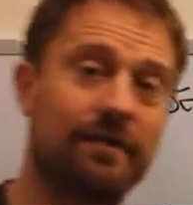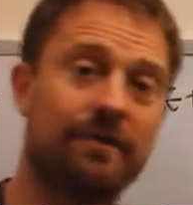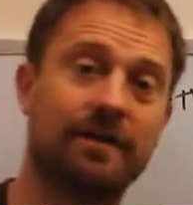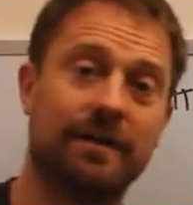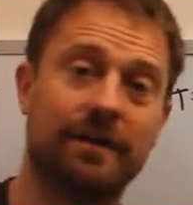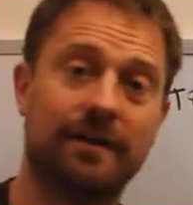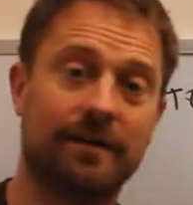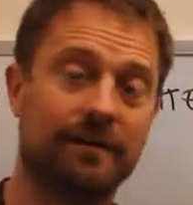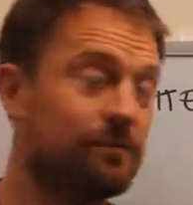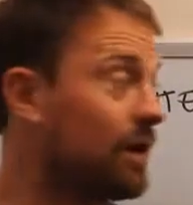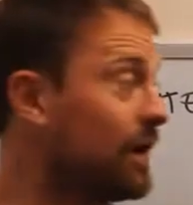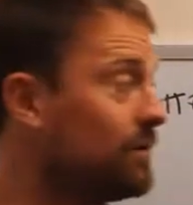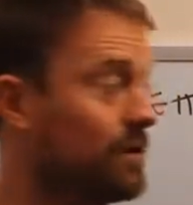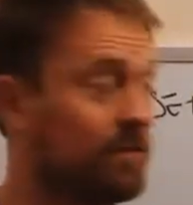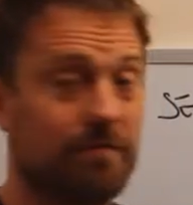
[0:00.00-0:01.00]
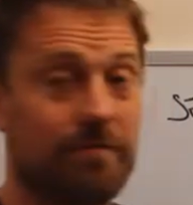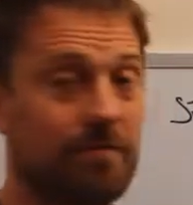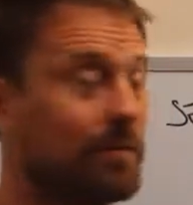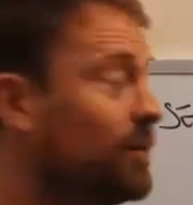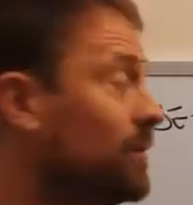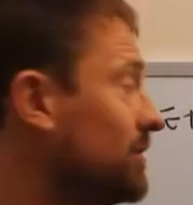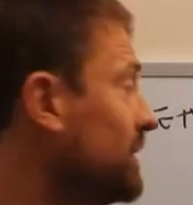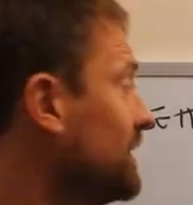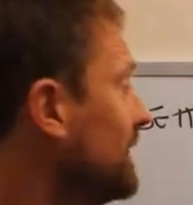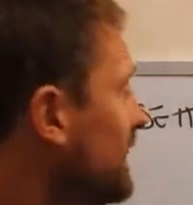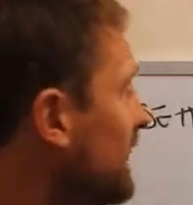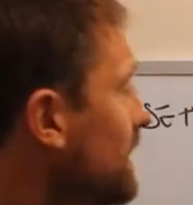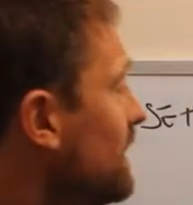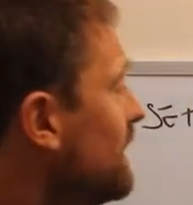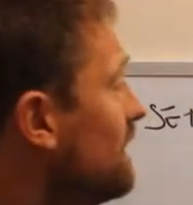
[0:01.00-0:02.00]
on the uh, right width of the board. But
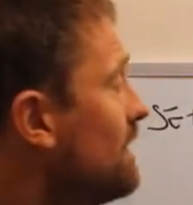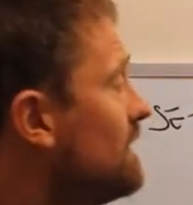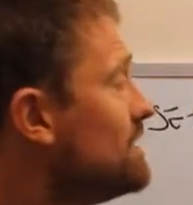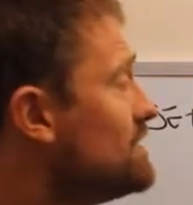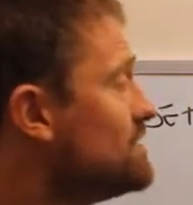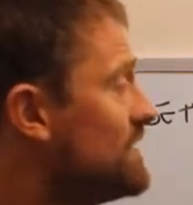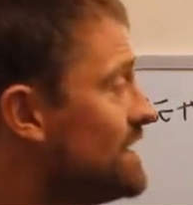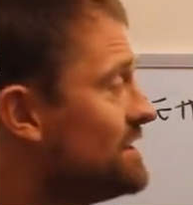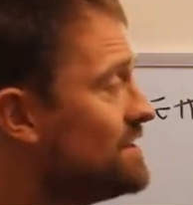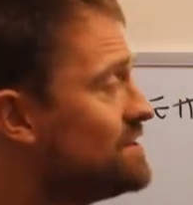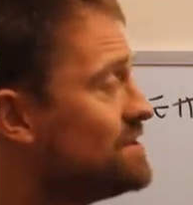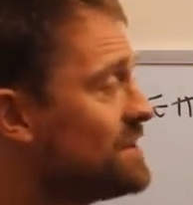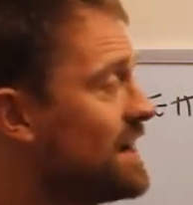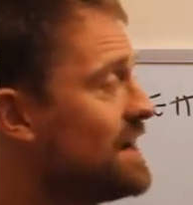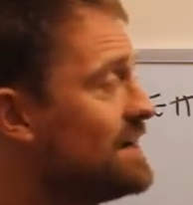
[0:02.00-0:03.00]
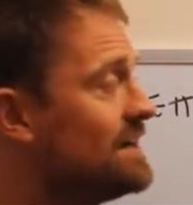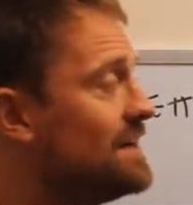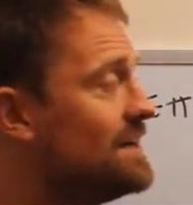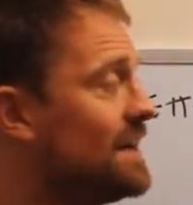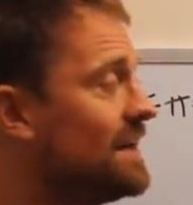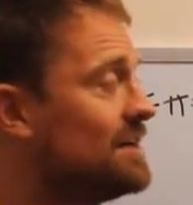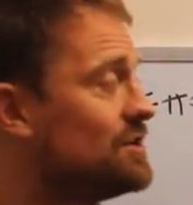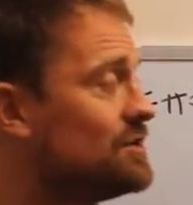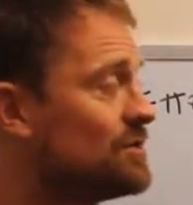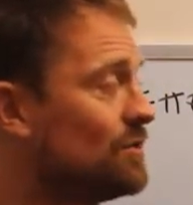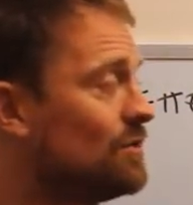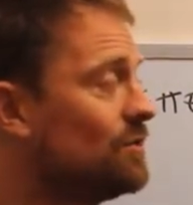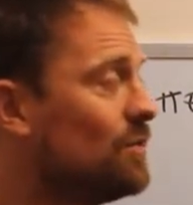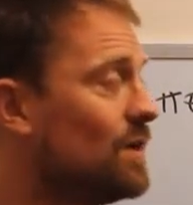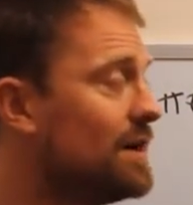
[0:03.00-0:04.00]
Setter's taken in a
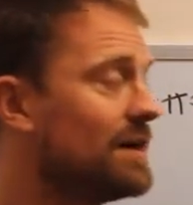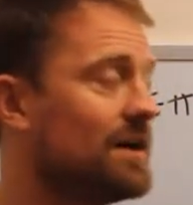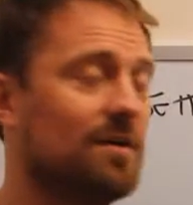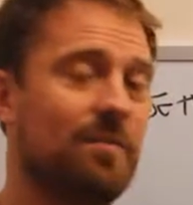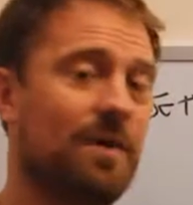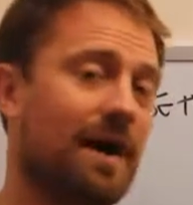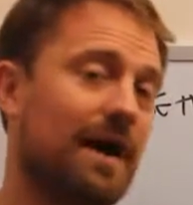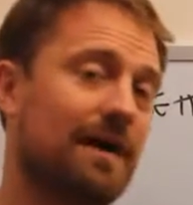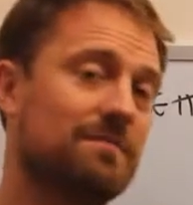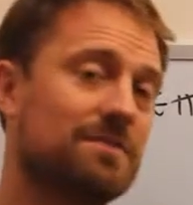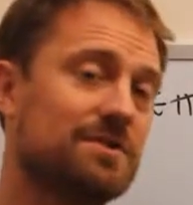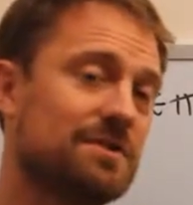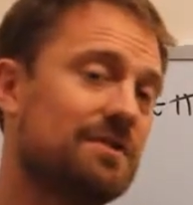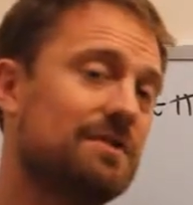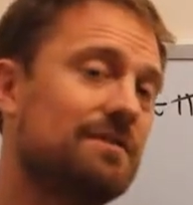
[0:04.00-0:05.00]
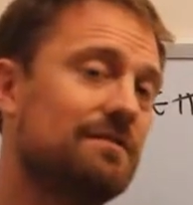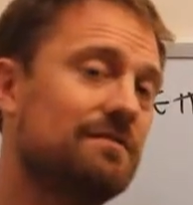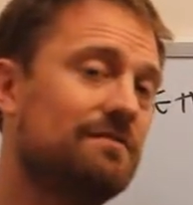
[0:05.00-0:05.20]
short worker, perhaps.